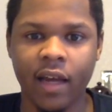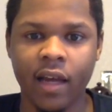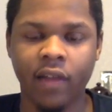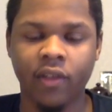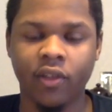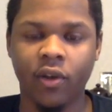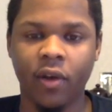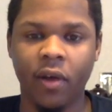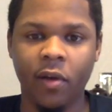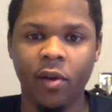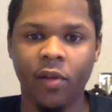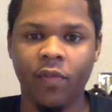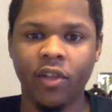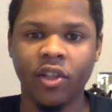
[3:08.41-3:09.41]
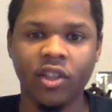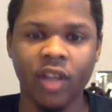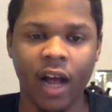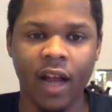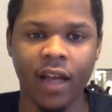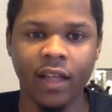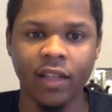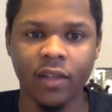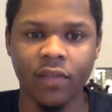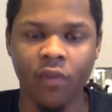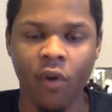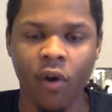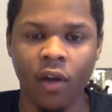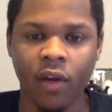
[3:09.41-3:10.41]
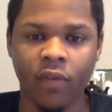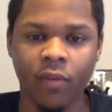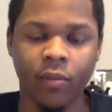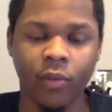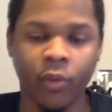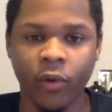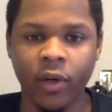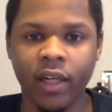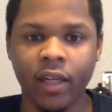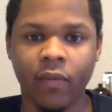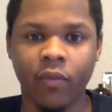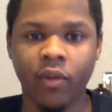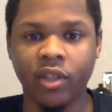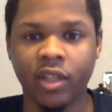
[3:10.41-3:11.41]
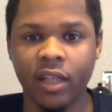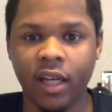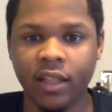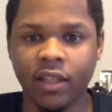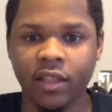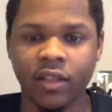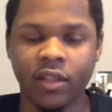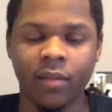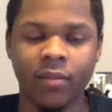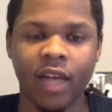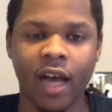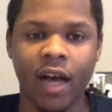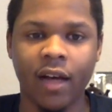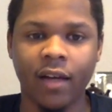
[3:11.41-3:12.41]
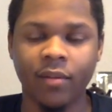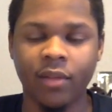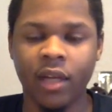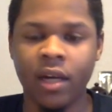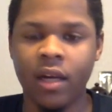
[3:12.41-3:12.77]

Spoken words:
So even if his shot isn't falling from three, which it doesn't sometimes,